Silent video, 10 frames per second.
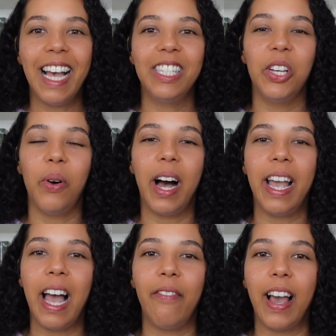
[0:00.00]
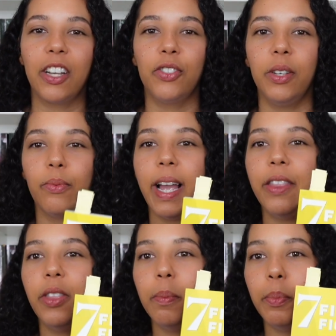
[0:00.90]
So I have actually
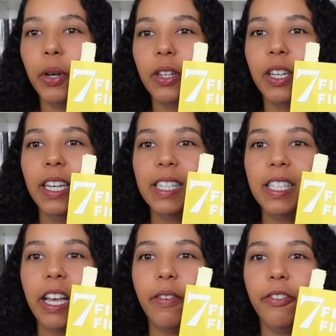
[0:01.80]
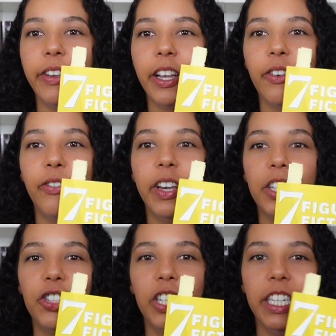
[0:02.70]
read the book 7-Figure
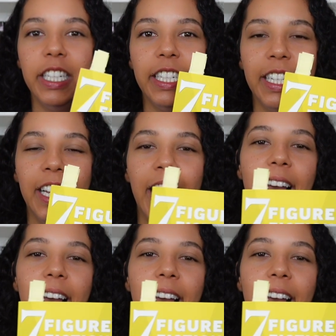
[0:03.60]
Fiction,